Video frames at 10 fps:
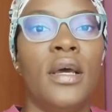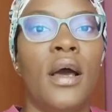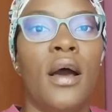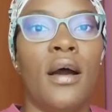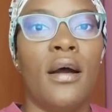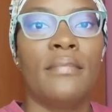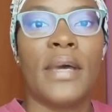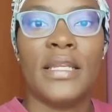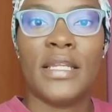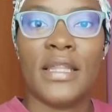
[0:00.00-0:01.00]
I
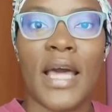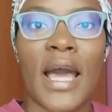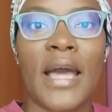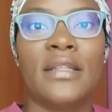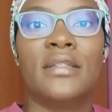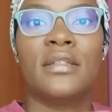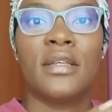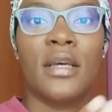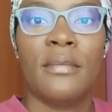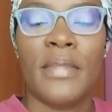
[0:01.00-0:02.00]
did that,
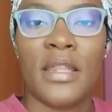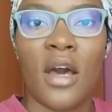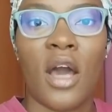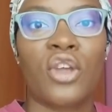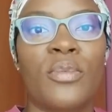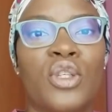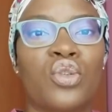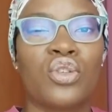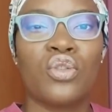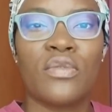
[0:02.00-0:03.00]
made the argument, so I
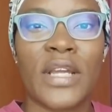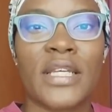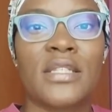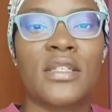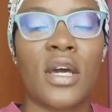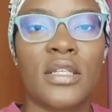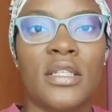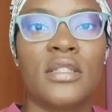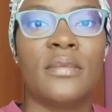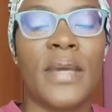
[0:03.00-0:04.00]
sort of like started
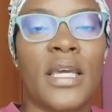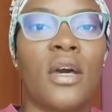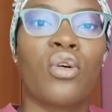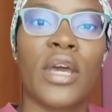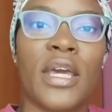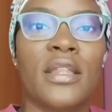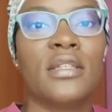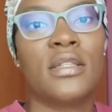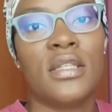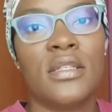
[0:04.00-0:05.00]
to make, okay, this
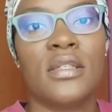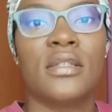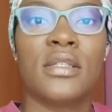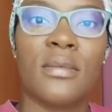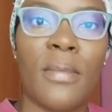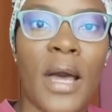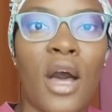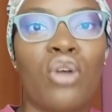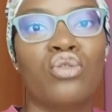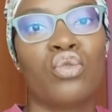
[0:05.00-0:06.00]
thesis is
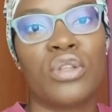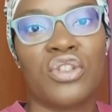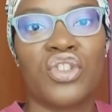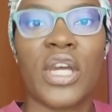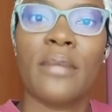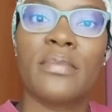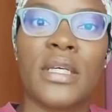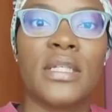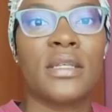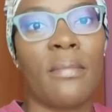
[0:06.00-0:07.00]
about, or this chapter
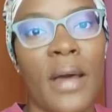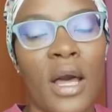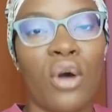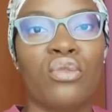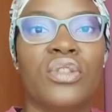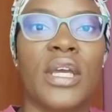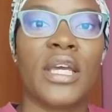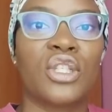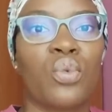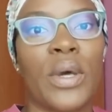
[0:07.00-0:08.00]
is about
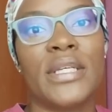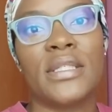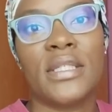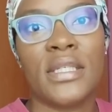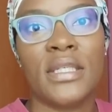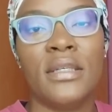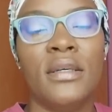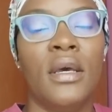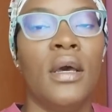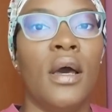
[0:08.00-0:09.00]
XYZ,
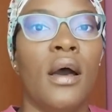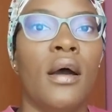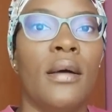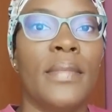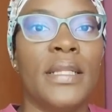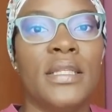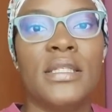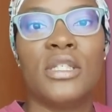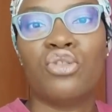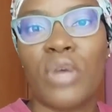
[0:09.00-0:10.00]
and this
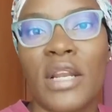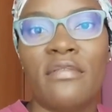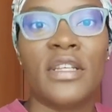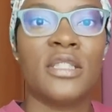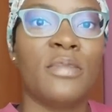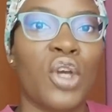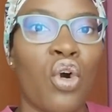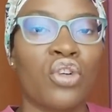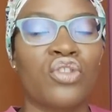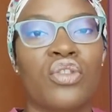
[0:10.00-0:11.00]
is relevant
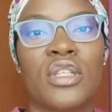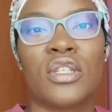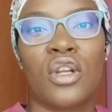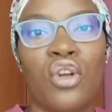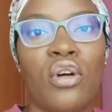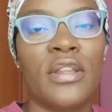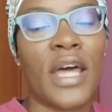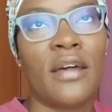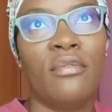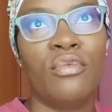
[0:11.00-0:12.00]
because, so there's a lot that
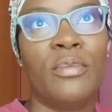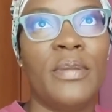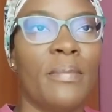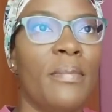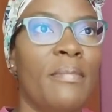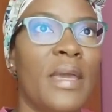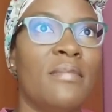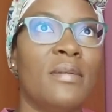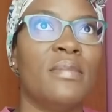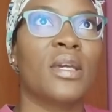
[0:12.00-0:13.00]
repeats, maybe
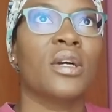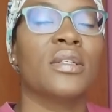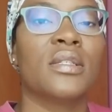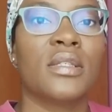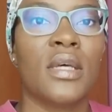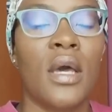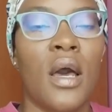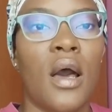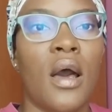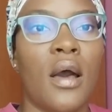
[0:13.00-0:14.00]
because
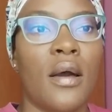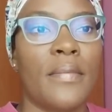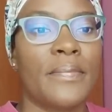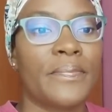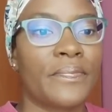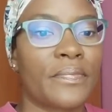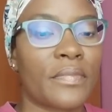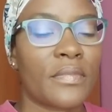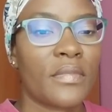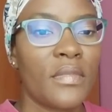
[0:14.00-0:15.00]

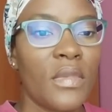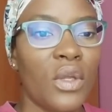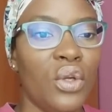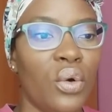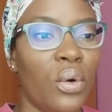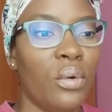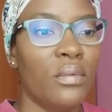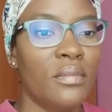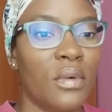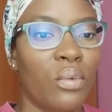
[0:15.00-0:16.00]
you know,
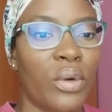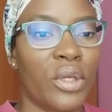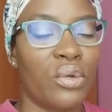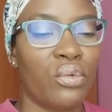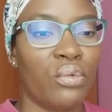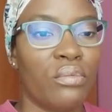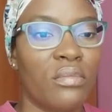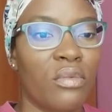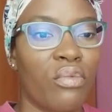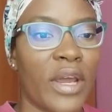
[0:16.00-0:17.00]
when you
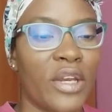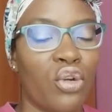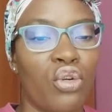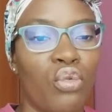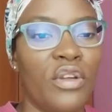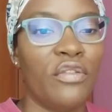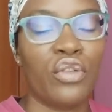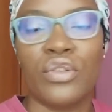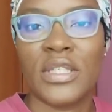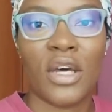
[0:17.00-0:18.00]
write not only for
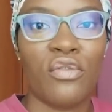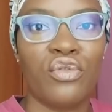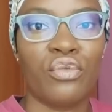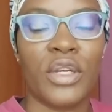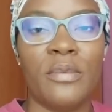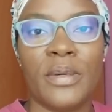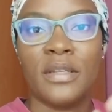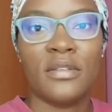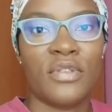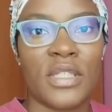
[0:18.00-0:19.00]
yourself to read but
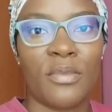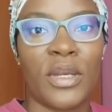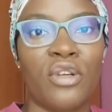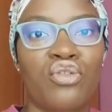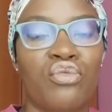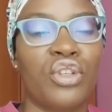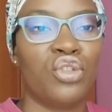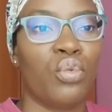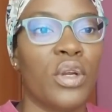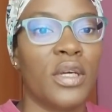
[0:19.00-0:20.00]
for someone else to read, you
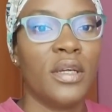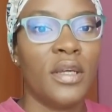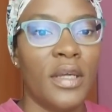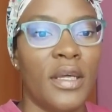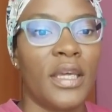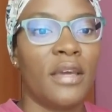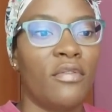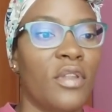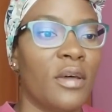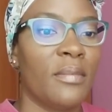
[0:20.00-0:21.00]
want to give
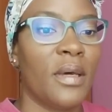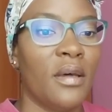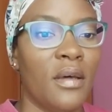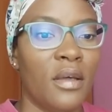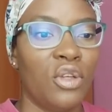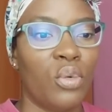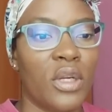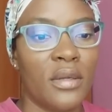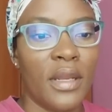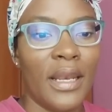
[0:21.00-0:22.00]
them you want to
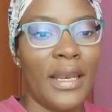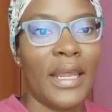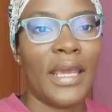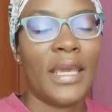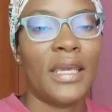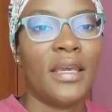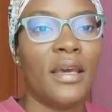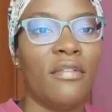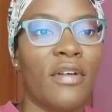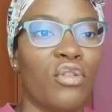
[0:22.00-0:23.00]
lay a
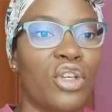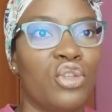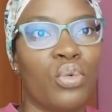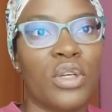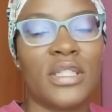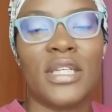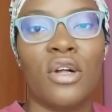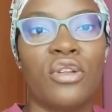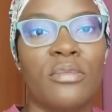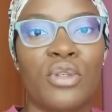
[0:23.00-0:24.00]
foundation, you want to tell
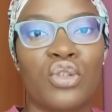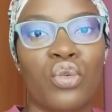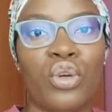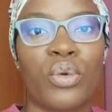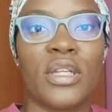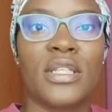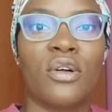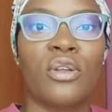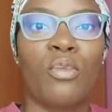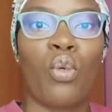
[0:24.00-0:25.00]
them a story, you want to tell
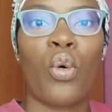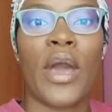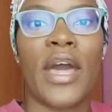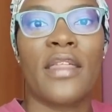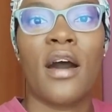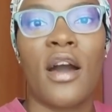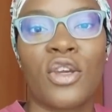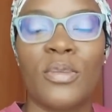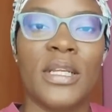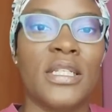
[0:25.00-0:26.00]
them where the
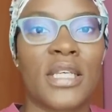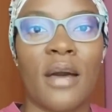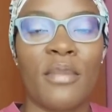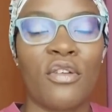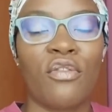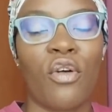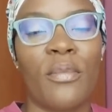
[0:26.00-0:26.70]
argument is coming from.